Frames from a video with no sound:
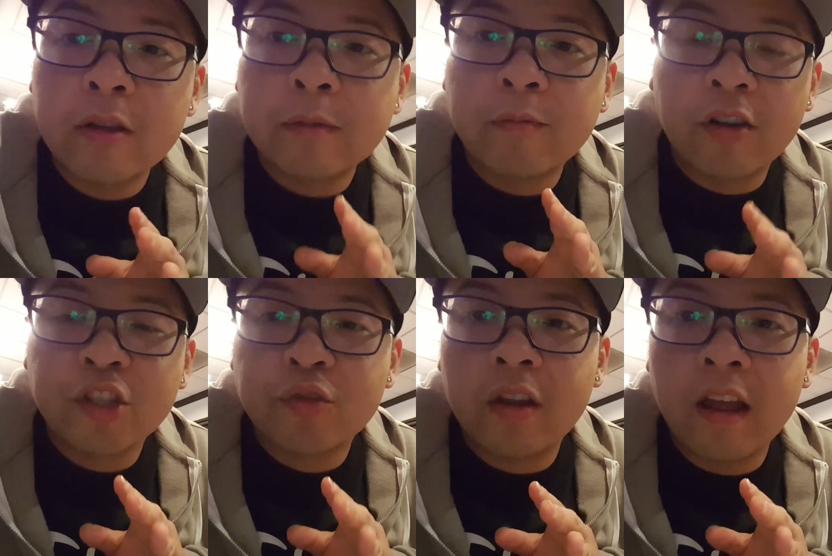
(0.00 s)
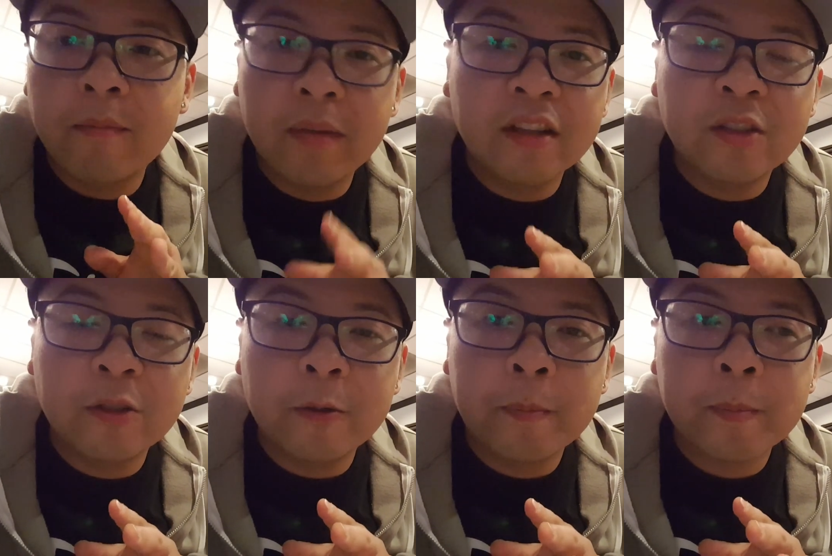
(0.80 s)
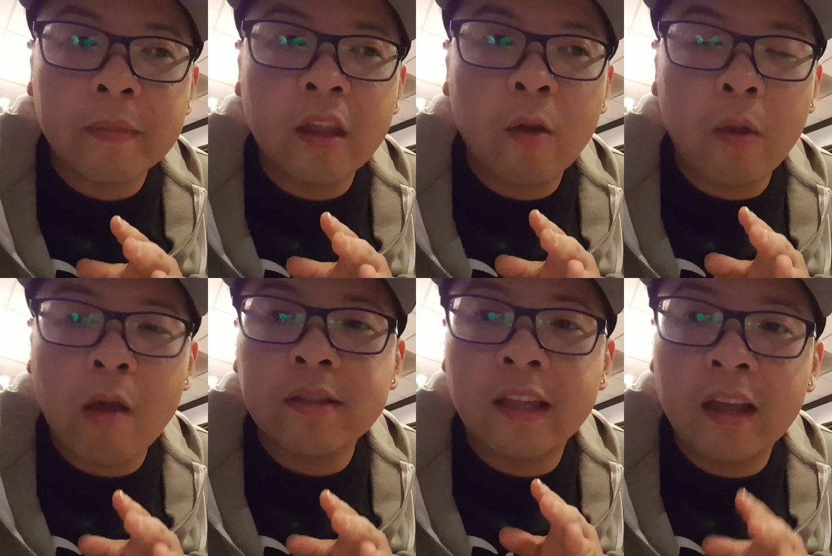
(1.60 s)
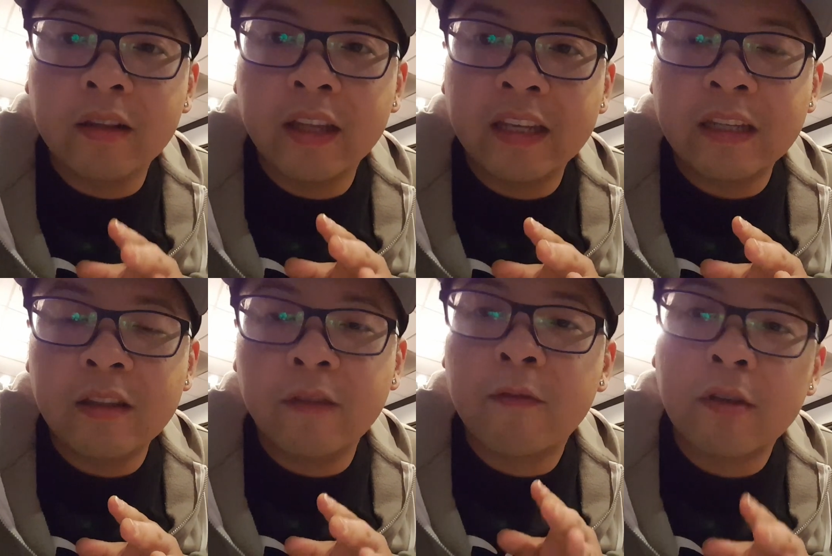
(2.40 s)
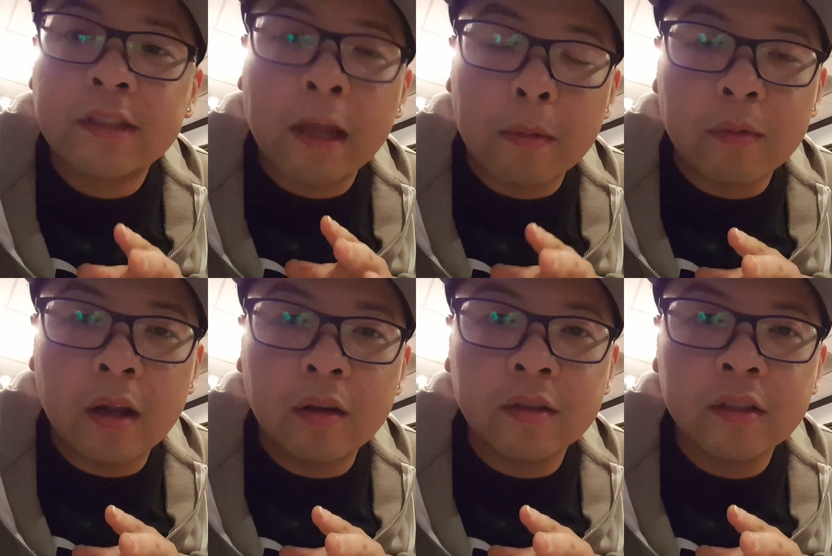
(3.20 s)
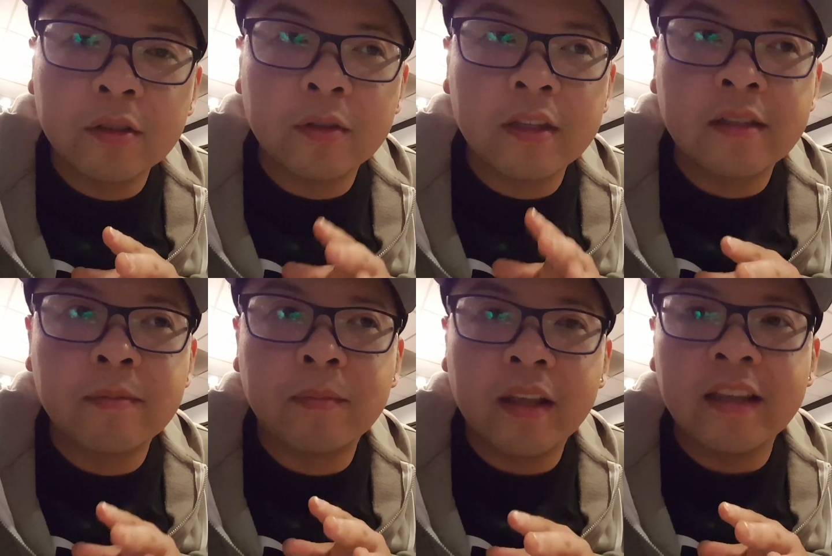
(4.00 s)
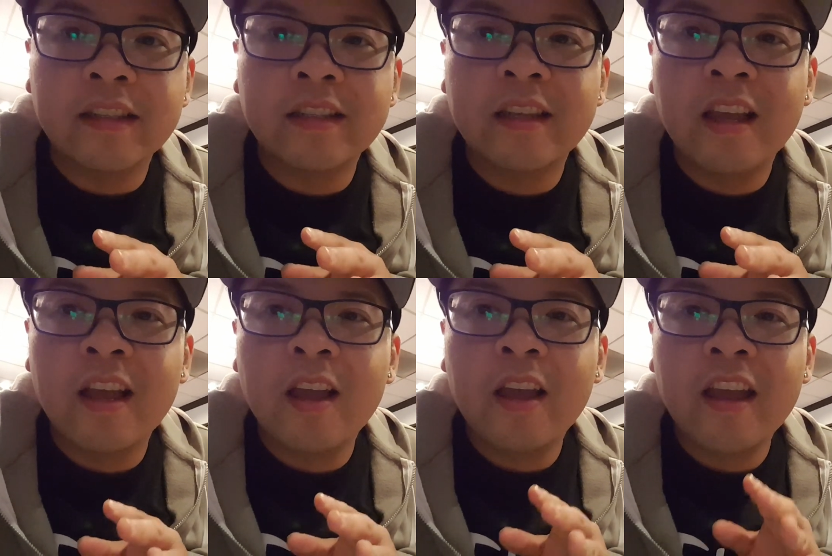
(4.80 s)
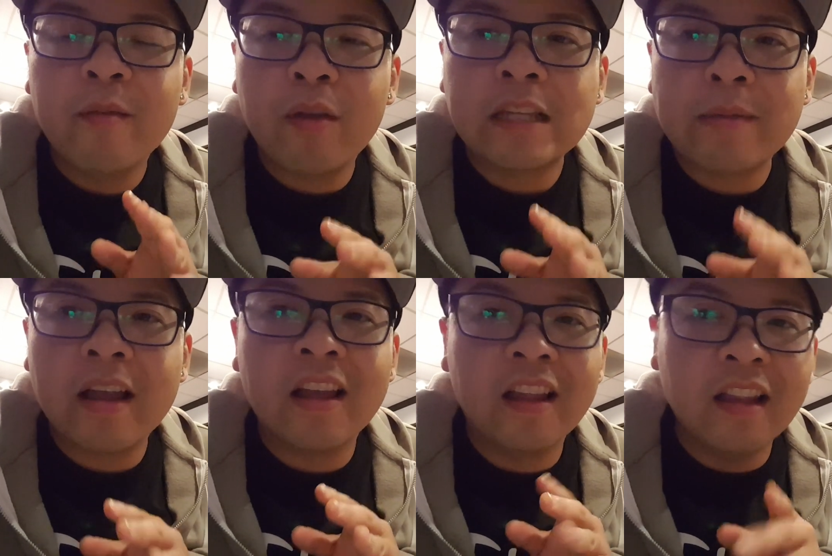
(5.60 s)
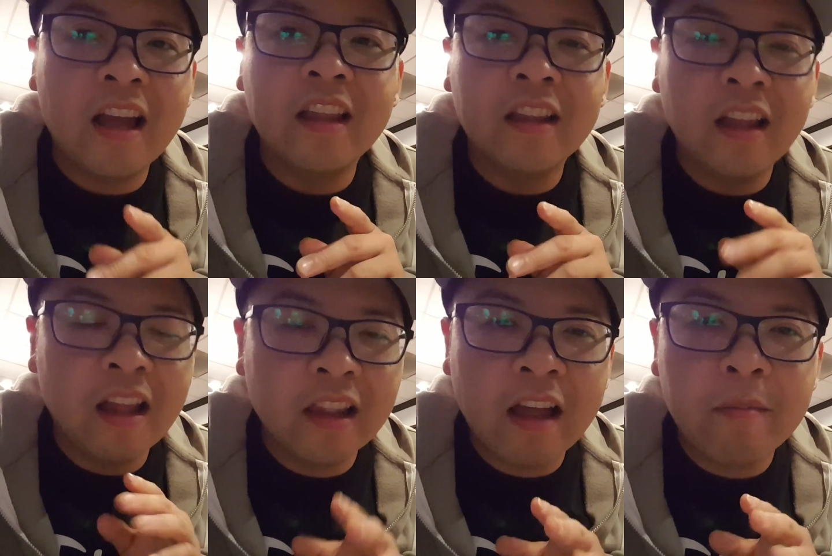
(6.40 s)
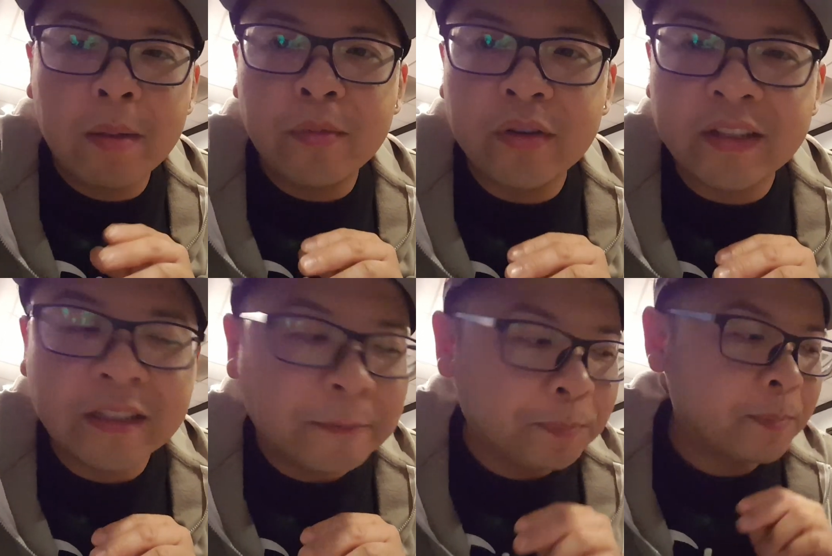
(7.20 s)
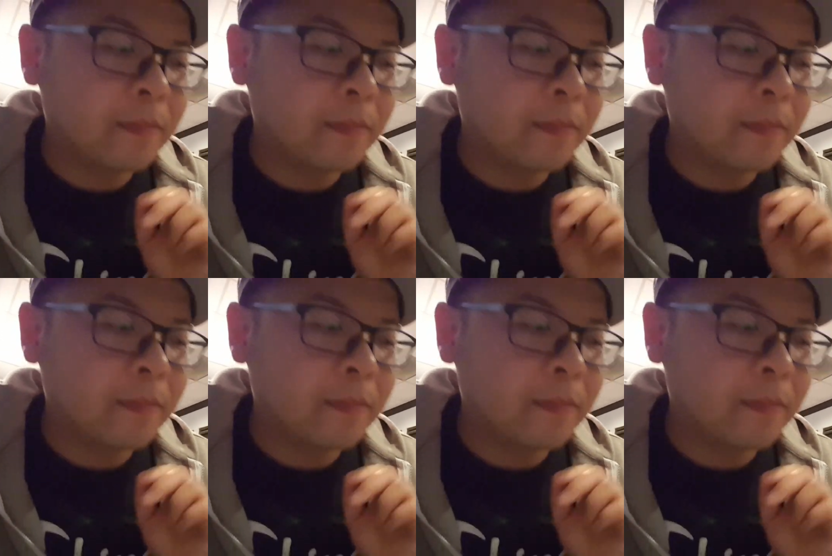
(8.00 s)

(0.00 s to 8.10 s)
first restaurant I've been to when I was in LA the first time around. So this place brings back a lot, a lot of memories.